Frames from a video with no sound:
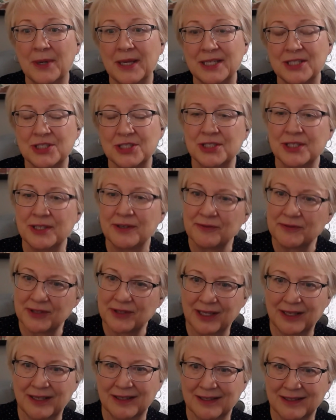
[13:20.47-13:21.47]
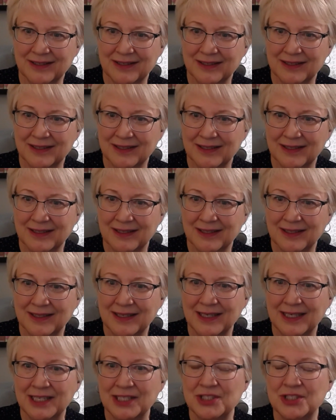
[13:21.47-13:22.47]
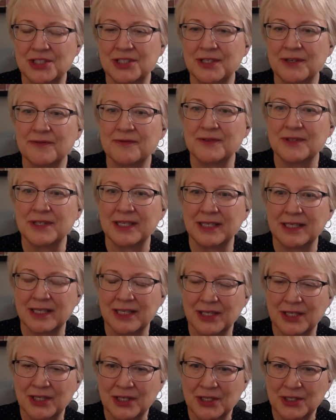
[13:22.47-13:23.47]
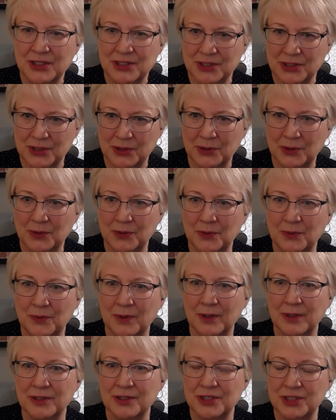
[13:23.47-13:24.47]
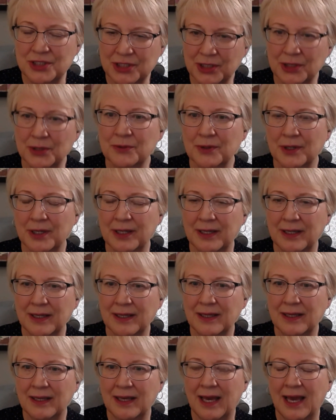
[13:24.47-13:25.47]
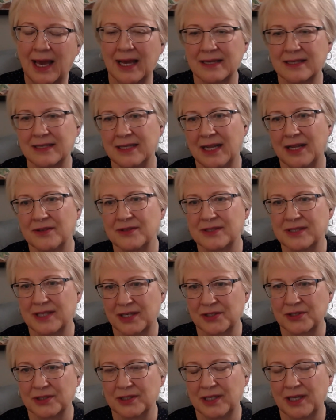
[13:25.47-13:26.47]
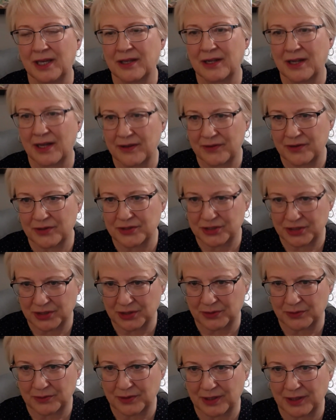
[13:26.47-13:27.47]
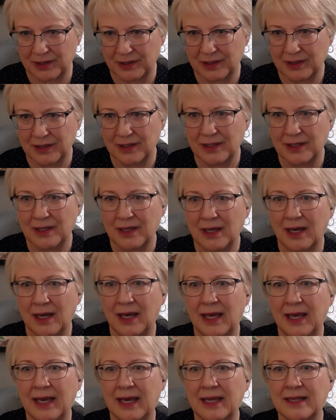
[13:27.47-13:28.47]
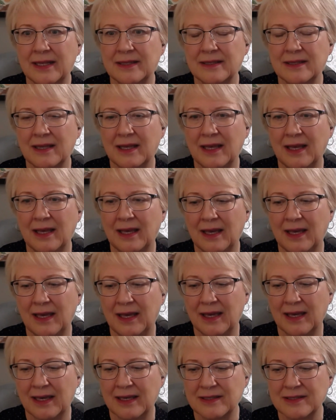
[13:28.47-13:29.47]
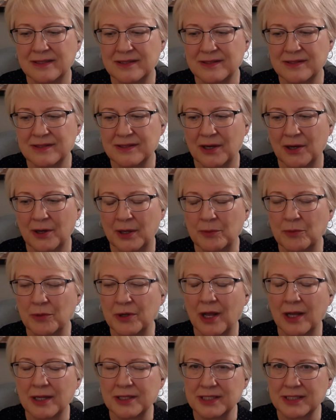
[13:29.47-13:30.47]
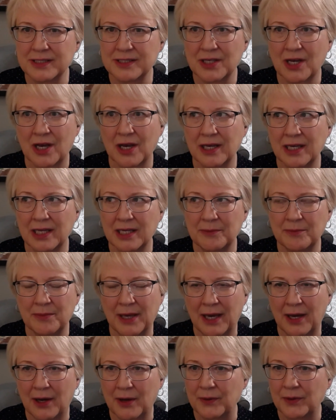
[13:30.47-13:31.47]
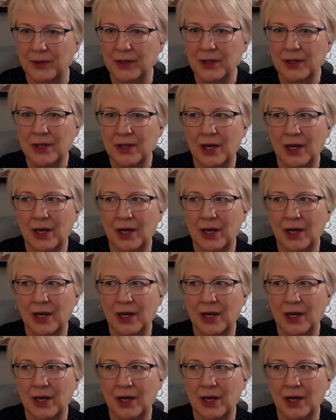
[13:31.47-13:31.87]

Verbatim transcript: But it's shifting. Mm. It's shifting to children acting out sexually on other children. And, and so, and we're not just talking about,